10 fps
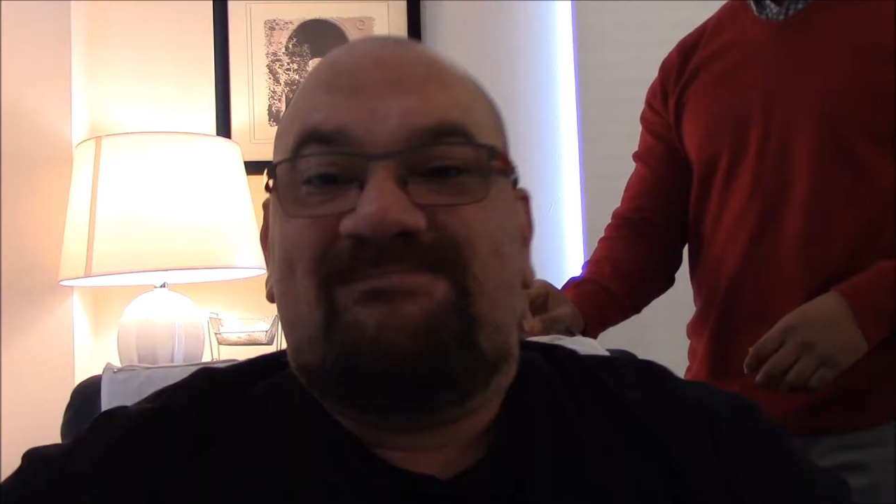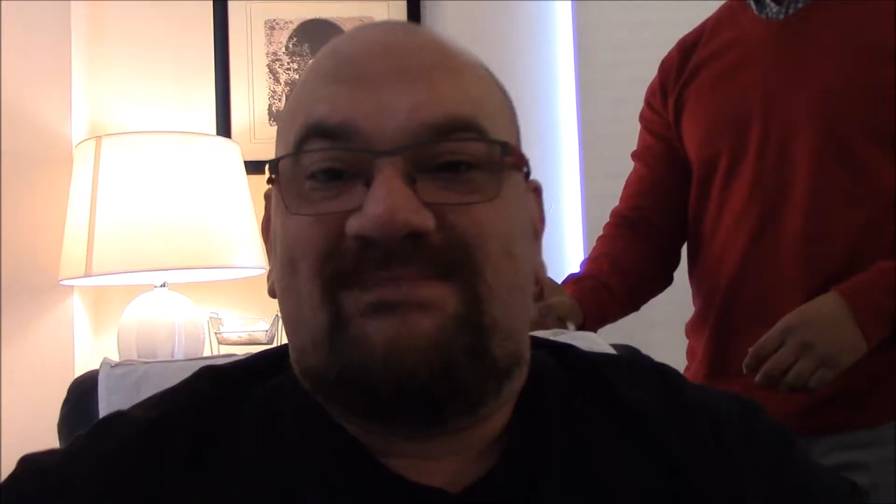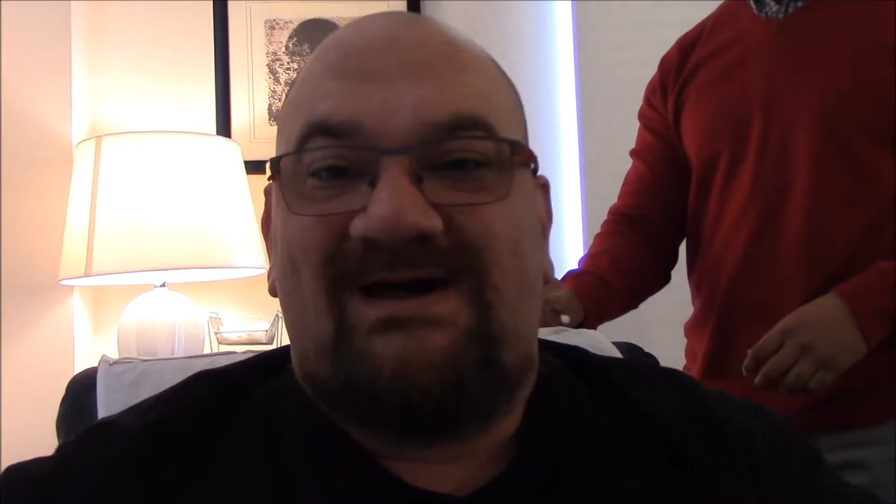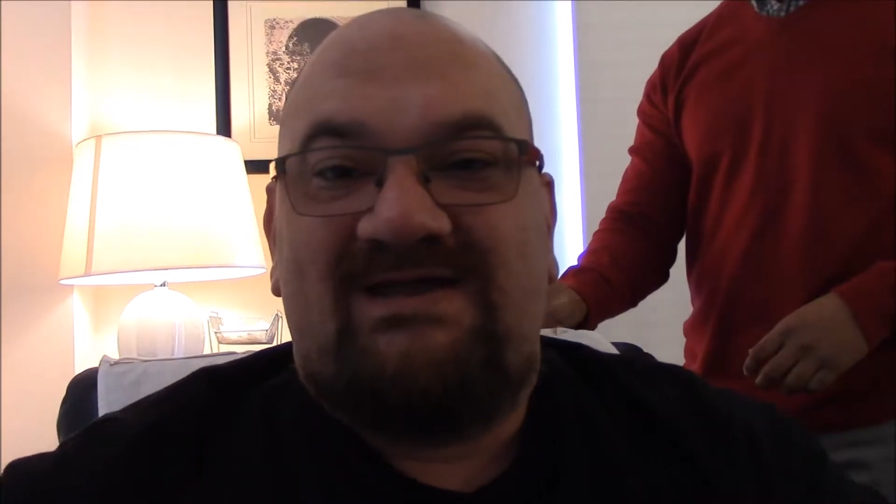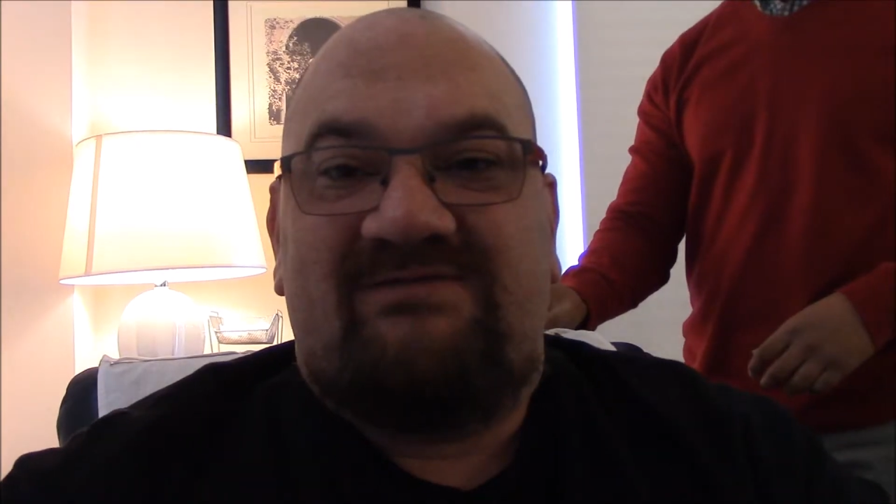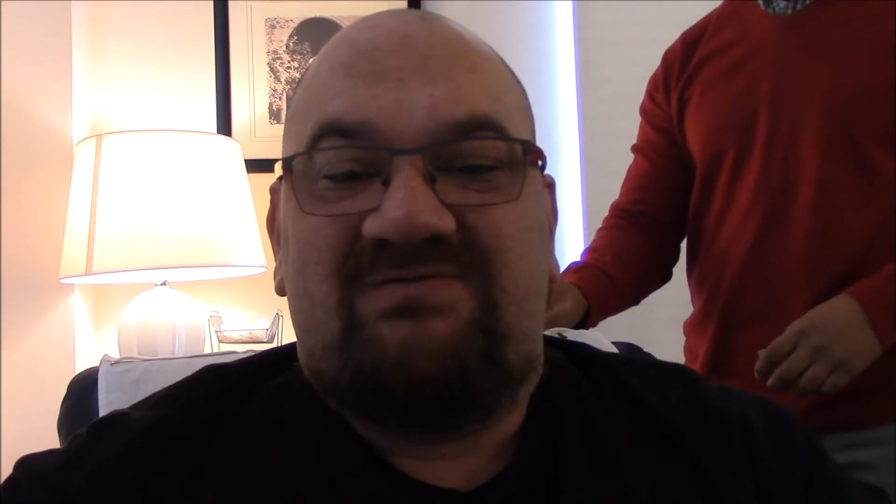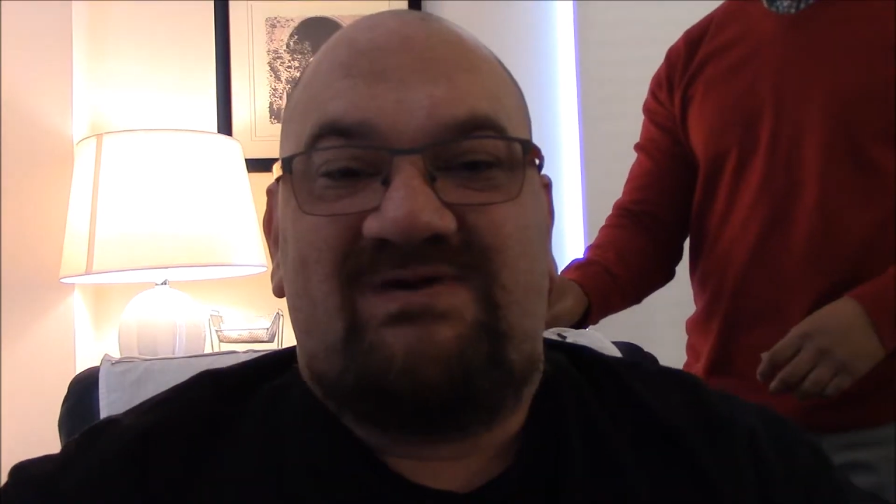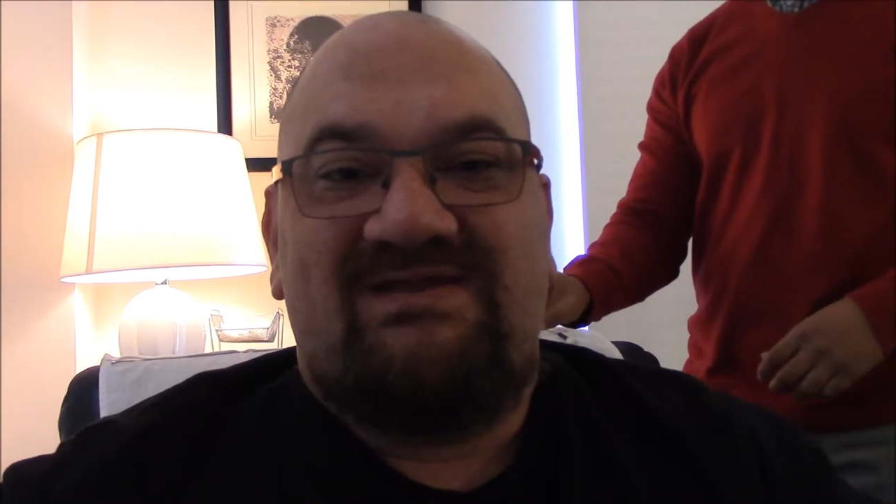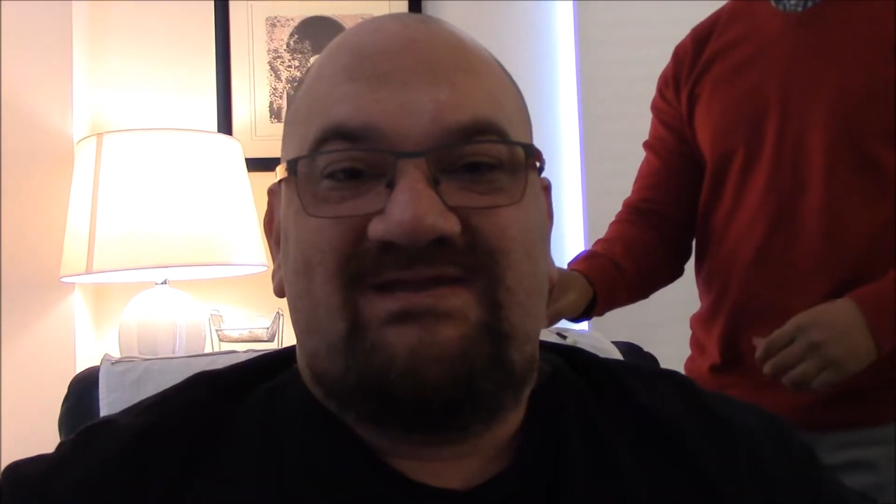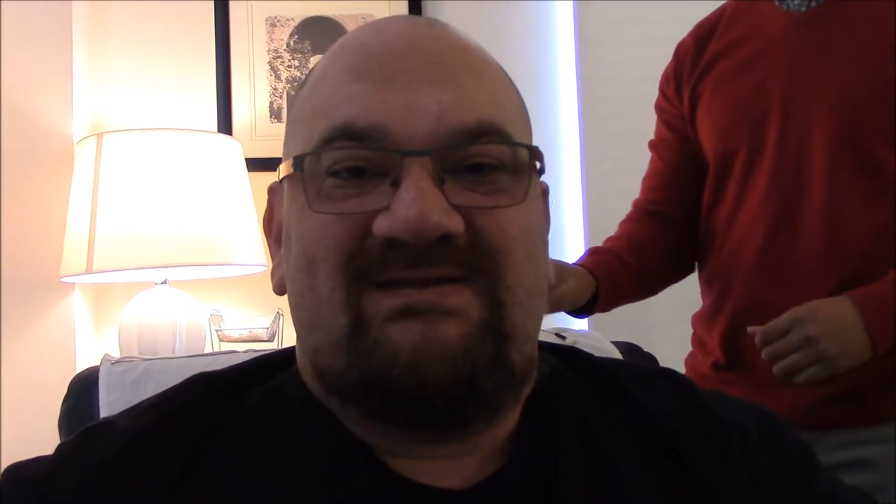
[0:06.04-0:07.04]
Hi,
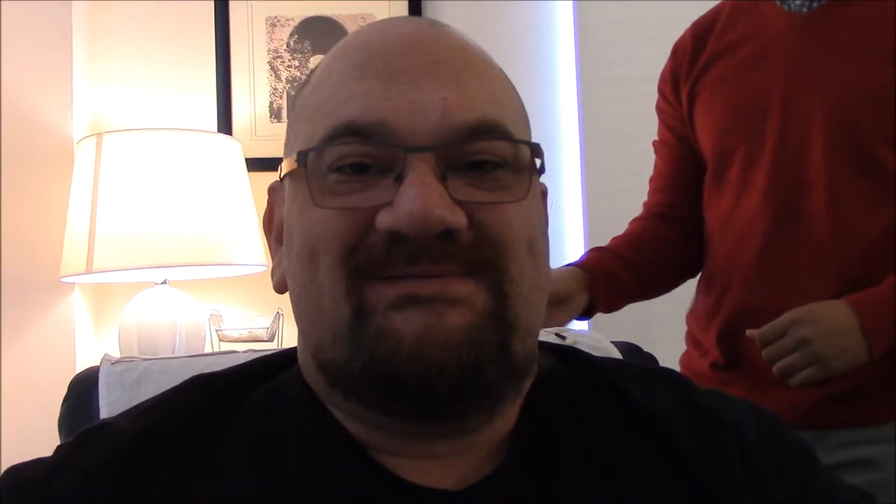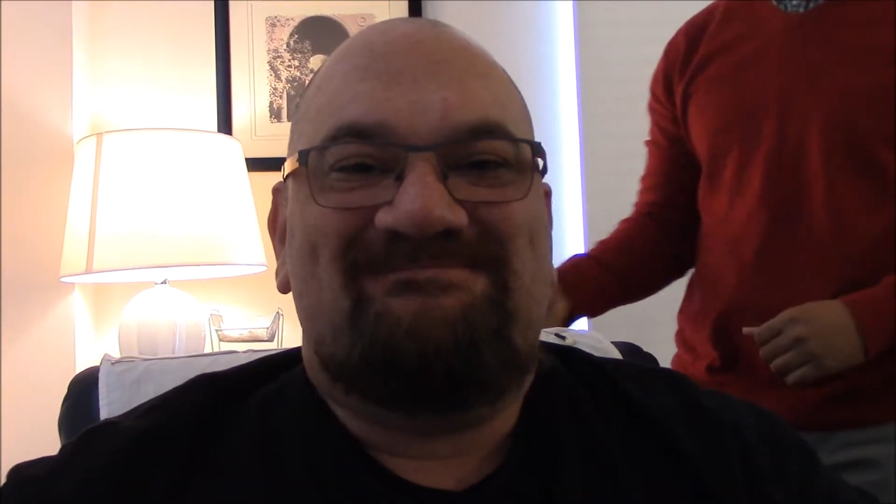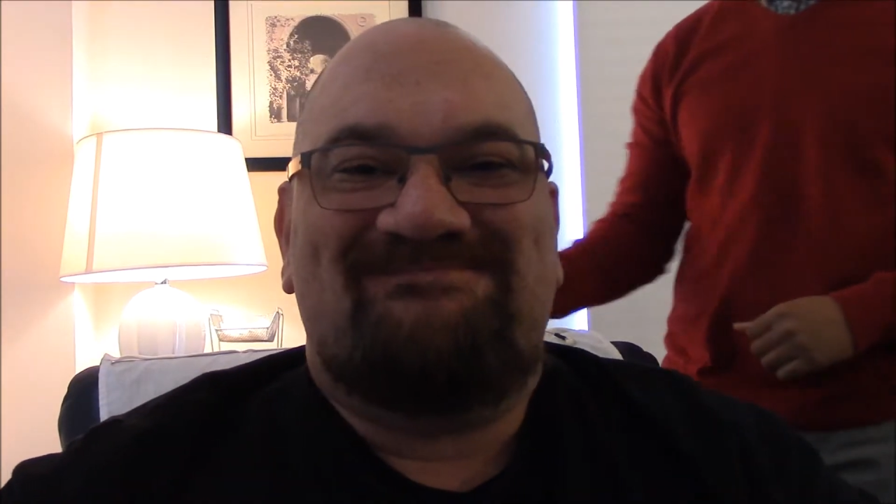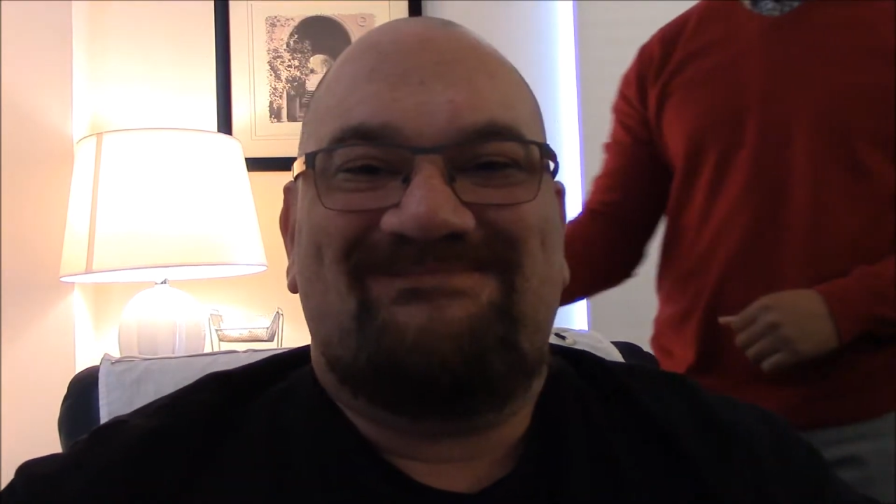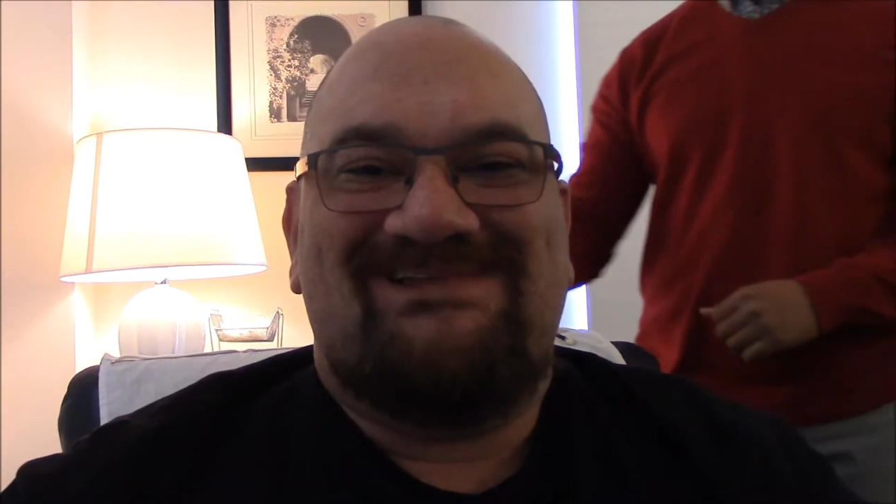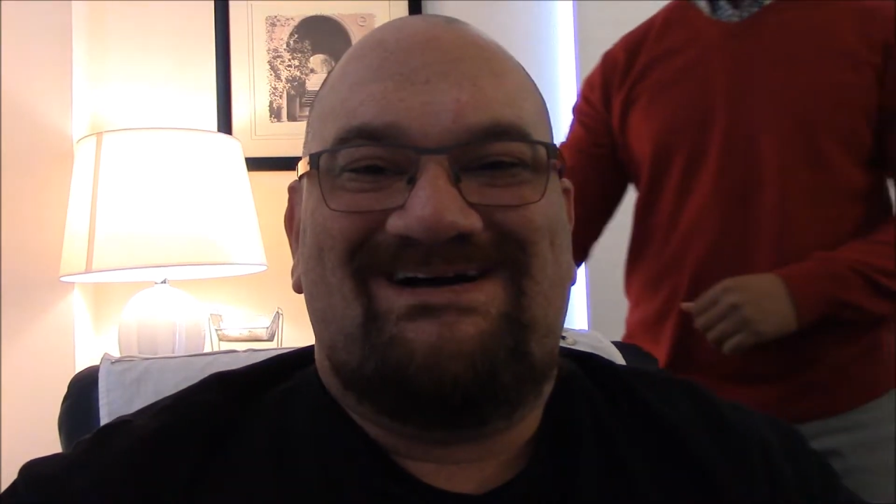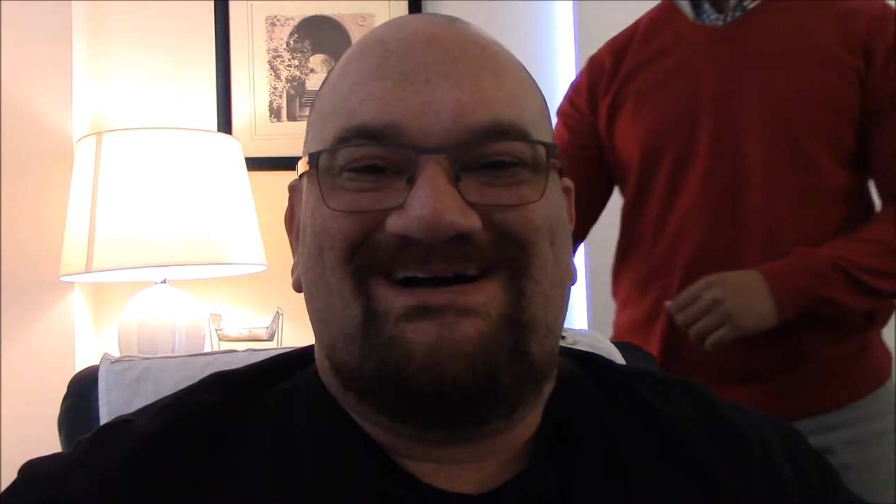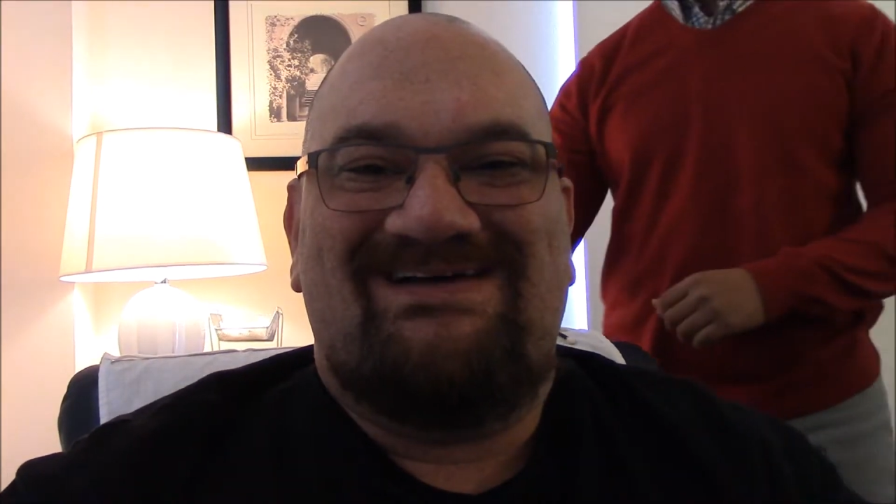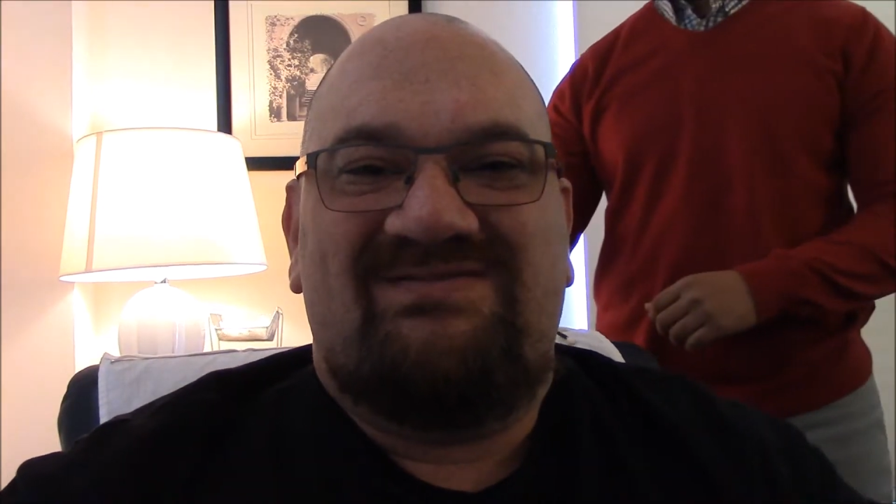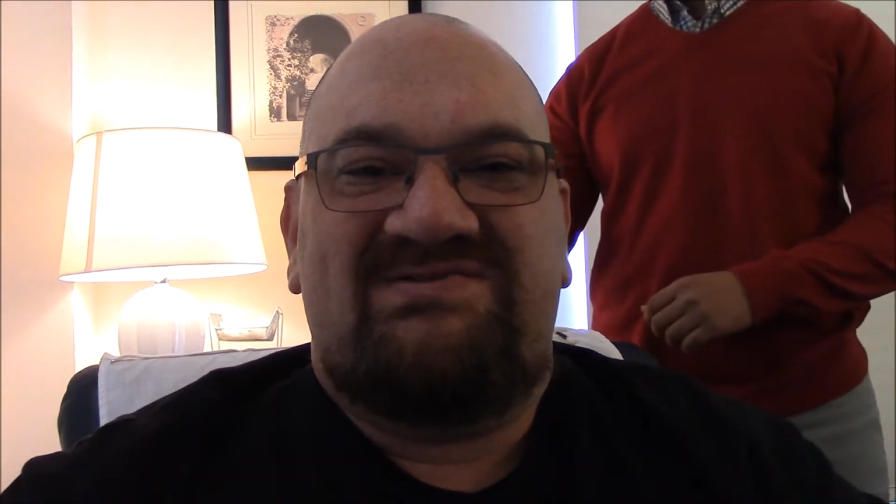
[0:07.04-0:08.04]
everybody.
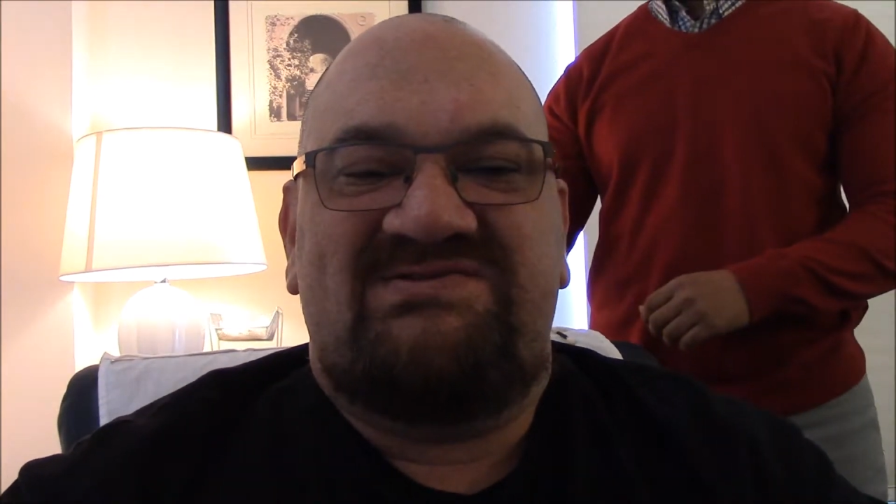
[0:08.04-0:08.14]
This